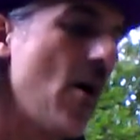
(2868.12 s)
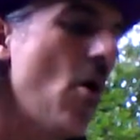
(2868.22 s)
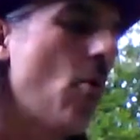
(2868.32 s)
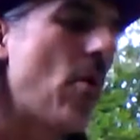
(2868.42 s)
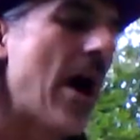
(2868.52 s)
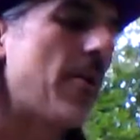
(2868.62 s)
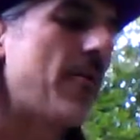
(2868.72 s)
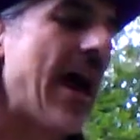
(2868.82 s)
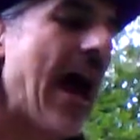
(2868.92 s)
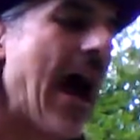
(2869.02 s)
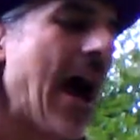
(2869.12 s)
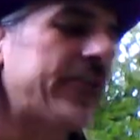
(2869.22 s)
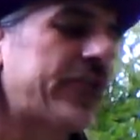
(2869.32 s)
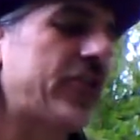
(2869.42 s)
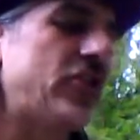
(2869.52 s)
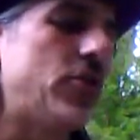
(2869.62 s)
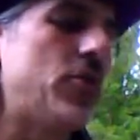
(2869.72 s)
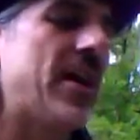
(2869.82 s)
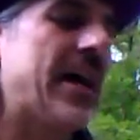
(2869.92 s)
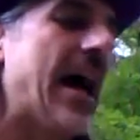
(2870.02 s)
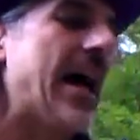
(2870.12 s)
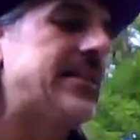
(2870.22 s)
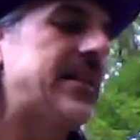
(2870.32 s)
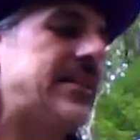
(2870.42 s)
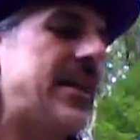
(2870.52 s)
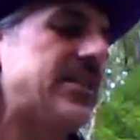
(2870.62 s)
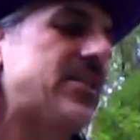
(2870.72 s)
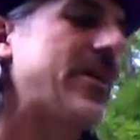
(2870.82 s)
When we ask, do the gods exist? We